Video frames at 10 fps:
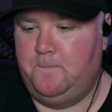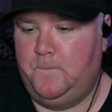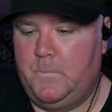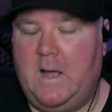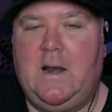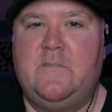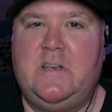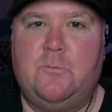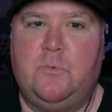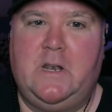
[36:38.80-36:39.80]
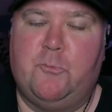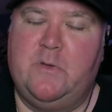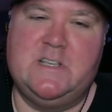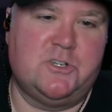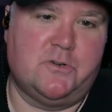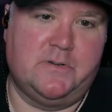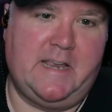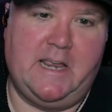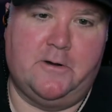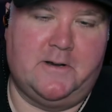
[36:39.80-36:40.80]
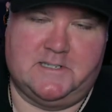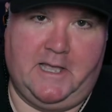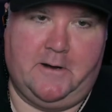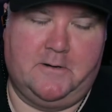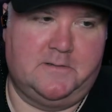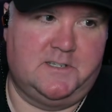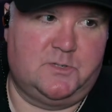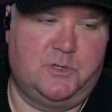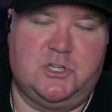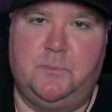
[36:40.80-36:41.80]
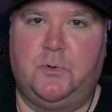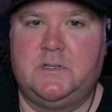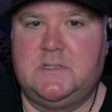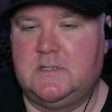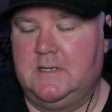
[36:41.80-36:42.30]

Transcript: don't have any reason or need or desire to switch inputs.